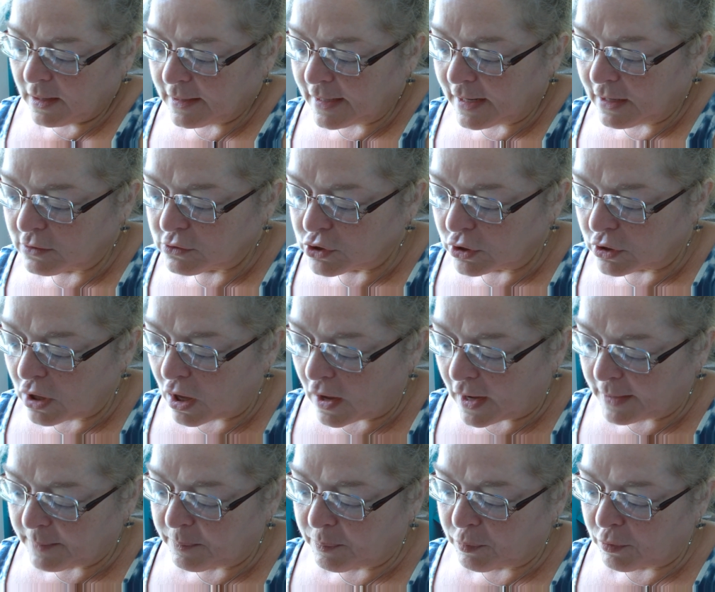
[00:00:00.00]
Now,
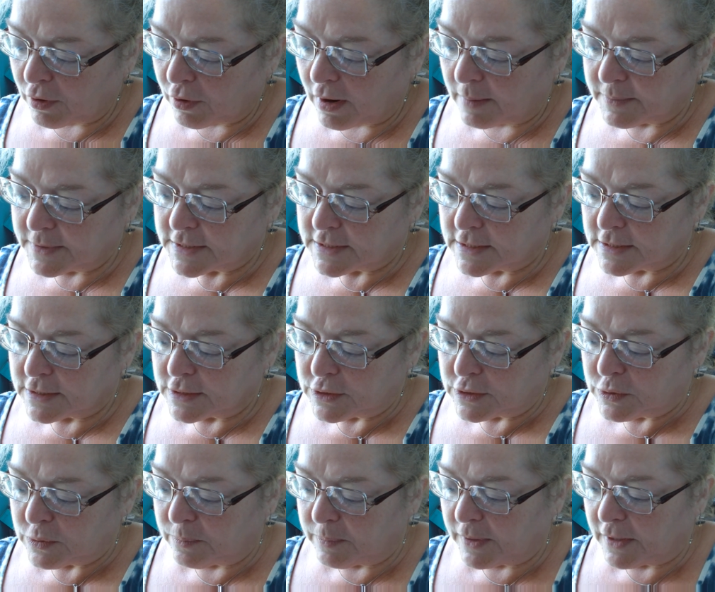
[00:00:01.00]
July promises
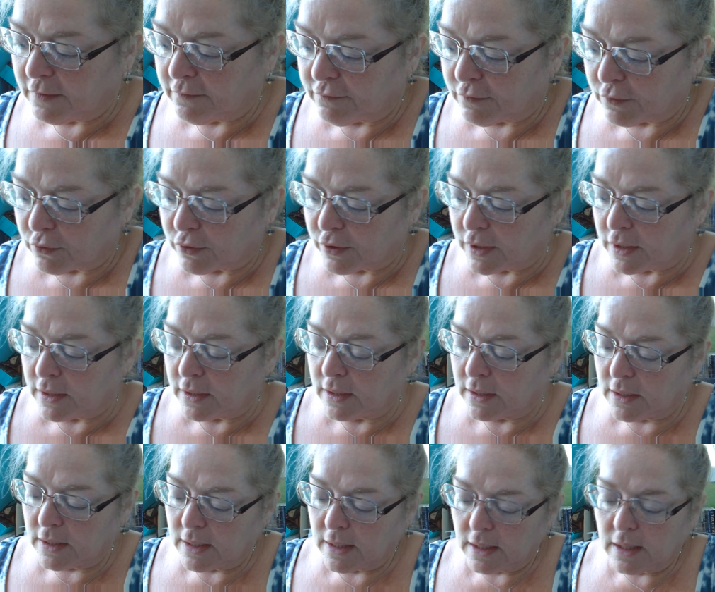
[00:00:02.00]
to be a very
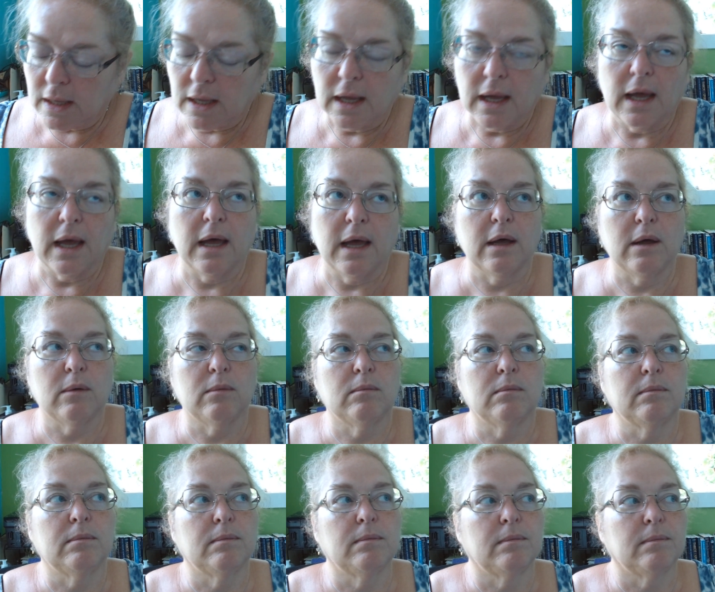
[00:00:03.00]
um,
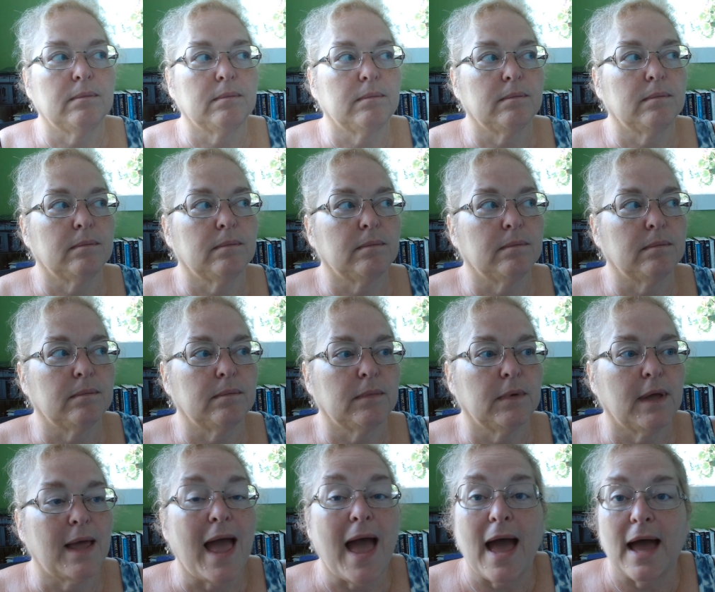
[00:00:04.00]

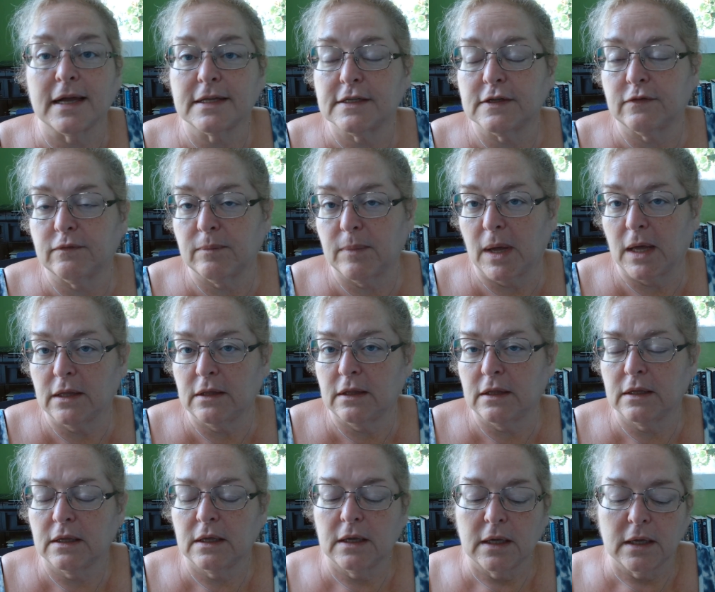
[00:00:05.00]
active month
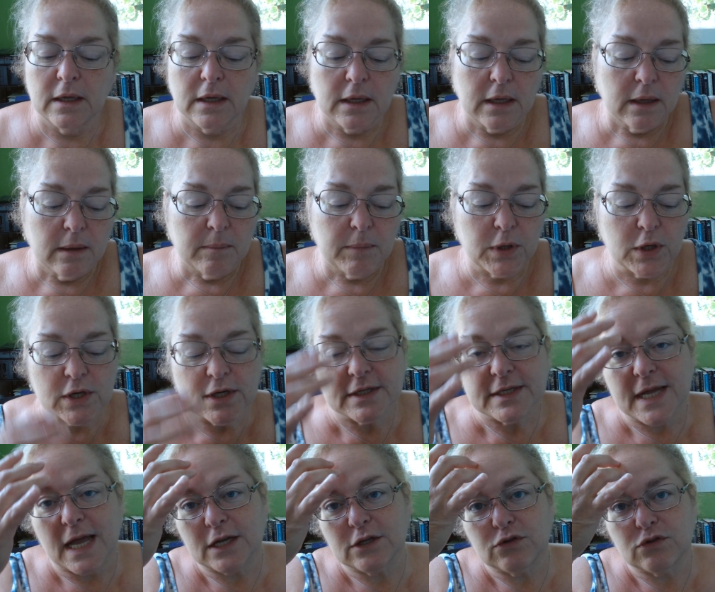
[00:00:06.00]
because
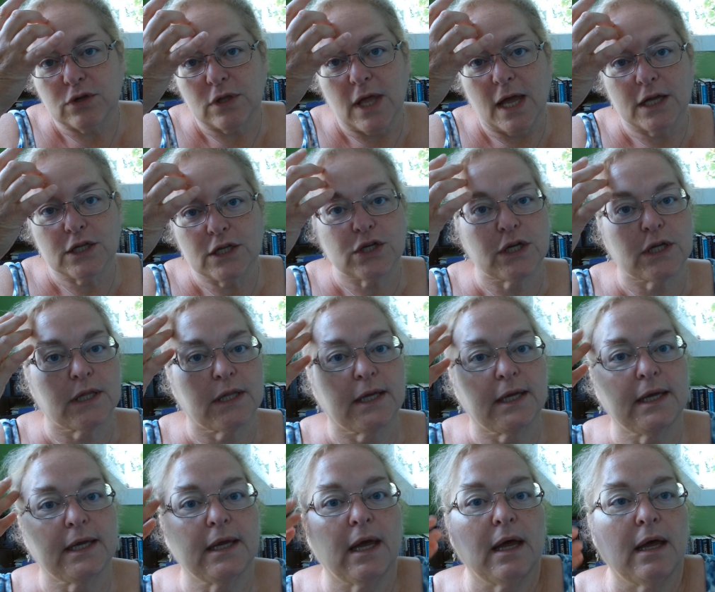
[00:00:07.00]

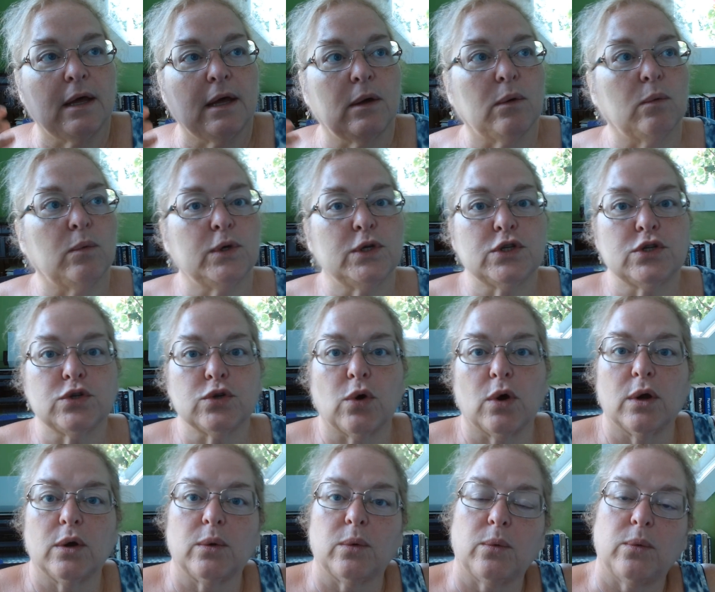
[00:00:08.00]
astrologically uh, we
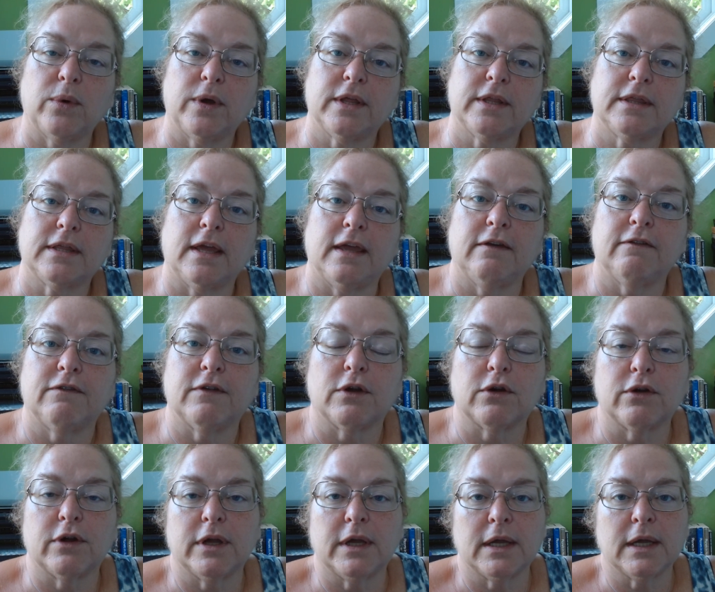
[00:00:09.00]
start with a
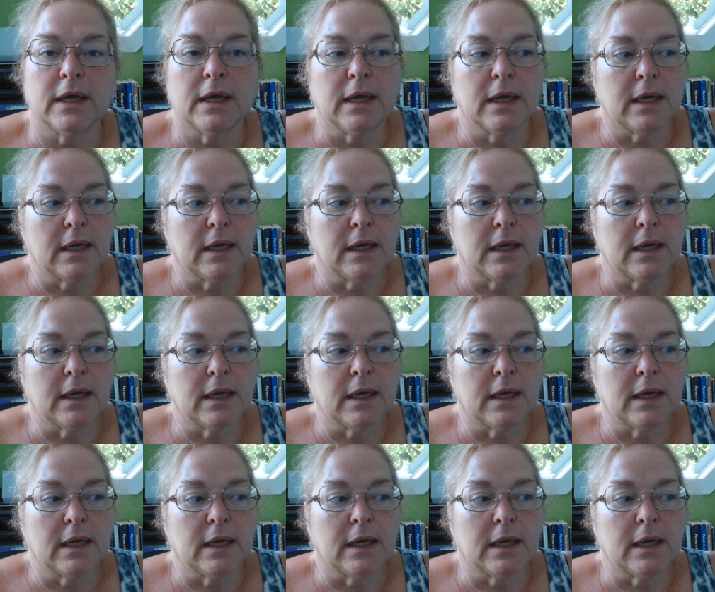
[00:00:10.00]
very